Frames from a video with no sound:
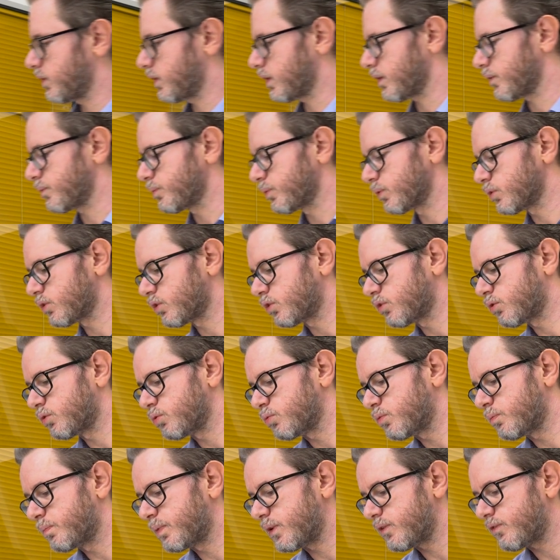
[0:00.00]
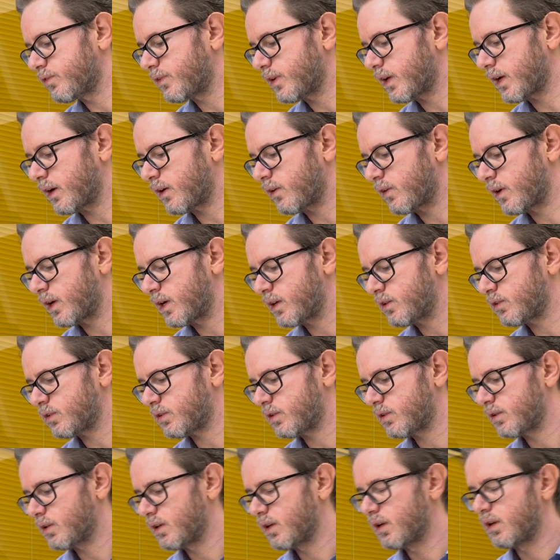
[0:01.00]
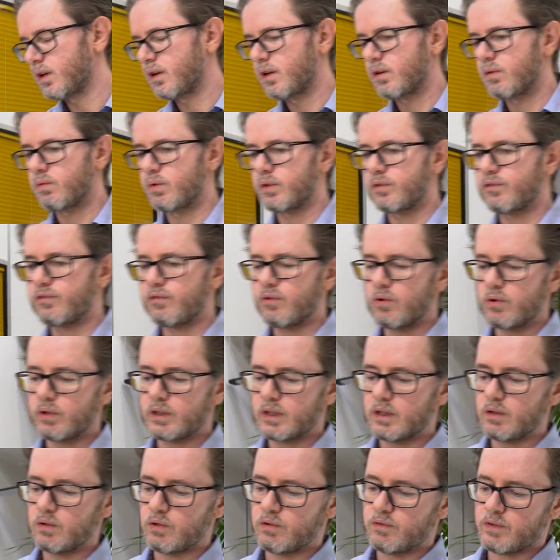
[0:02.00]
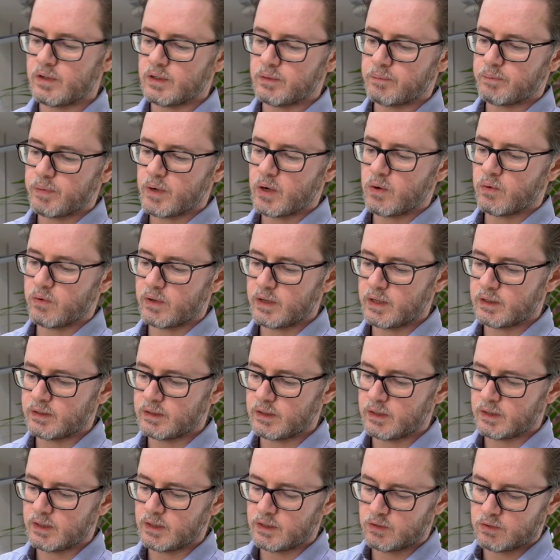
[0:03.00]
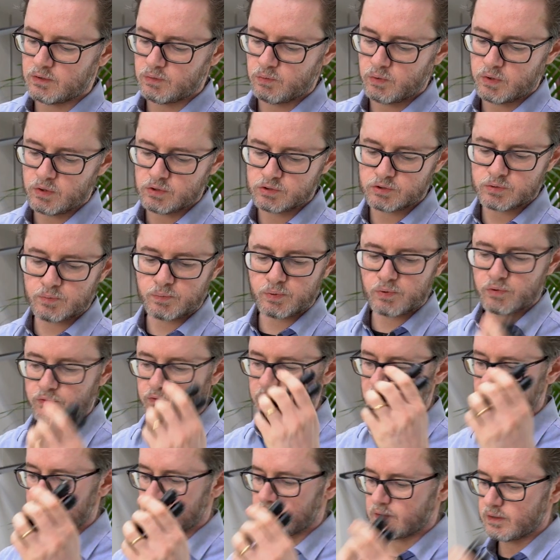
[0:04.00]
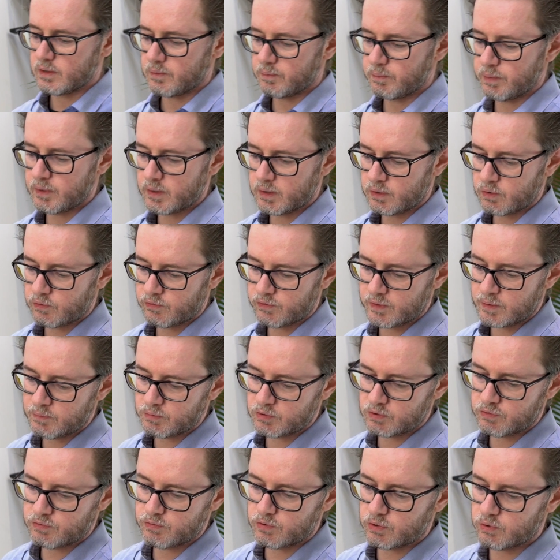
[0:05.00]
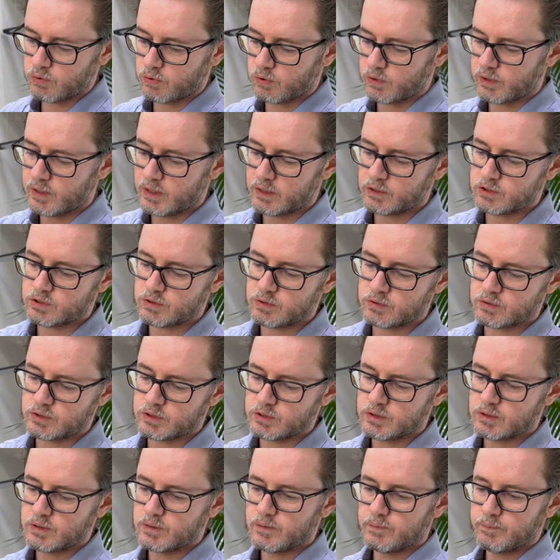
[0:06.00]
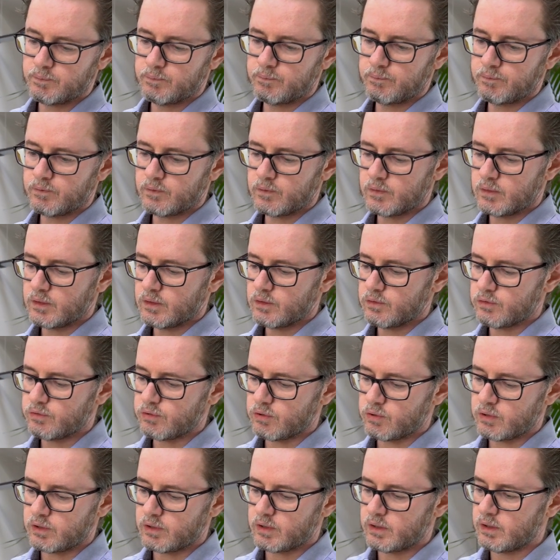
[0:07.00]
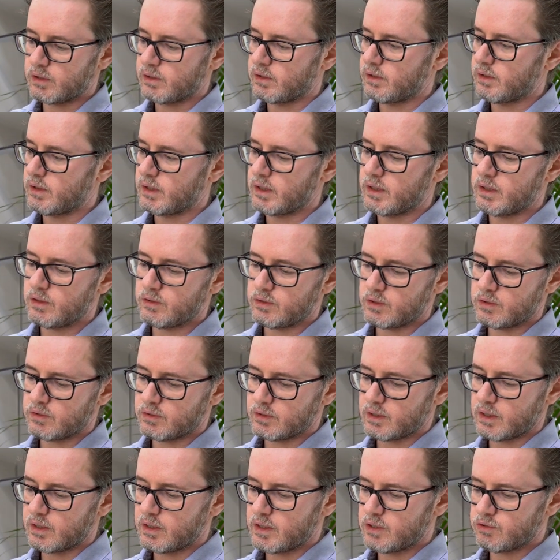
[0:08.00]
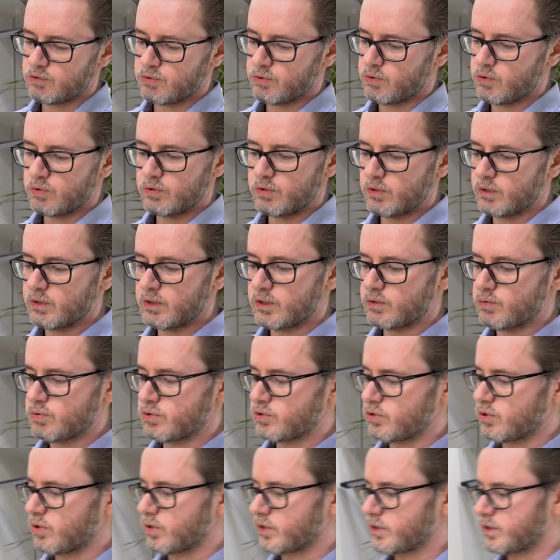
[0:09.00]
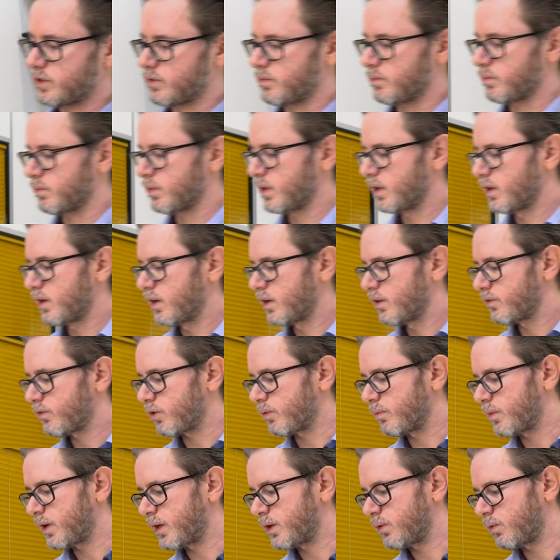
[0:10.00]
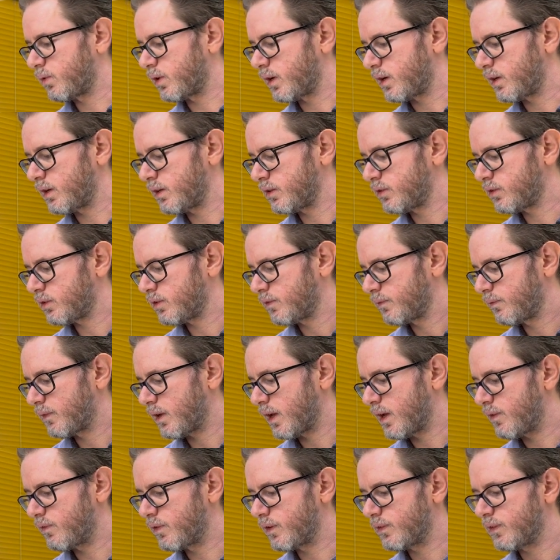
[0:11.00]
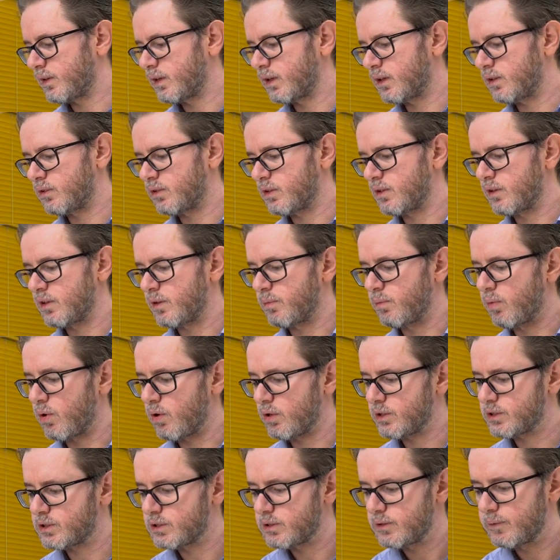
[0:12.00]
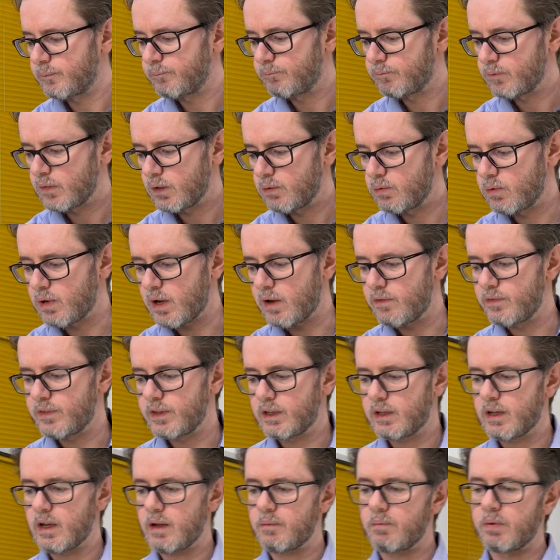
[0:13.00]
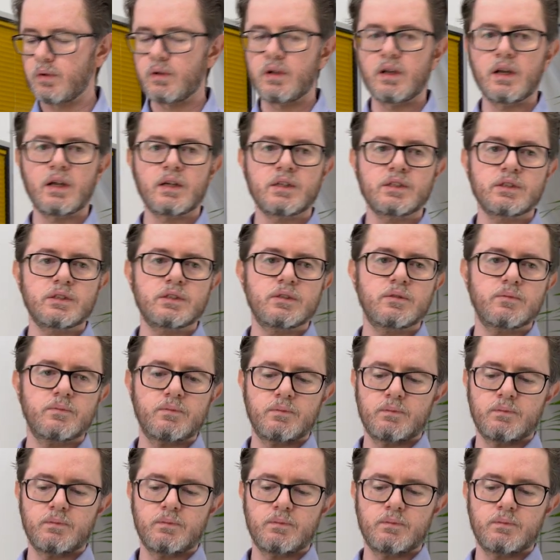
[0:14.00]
you can put two PV arrays with 4 kilowatt power rating kits. We also provide a pair of MC4 connections for uh, an easy installation. You don't need to source them from anywhere else. Everything is in the box. We have the cable glands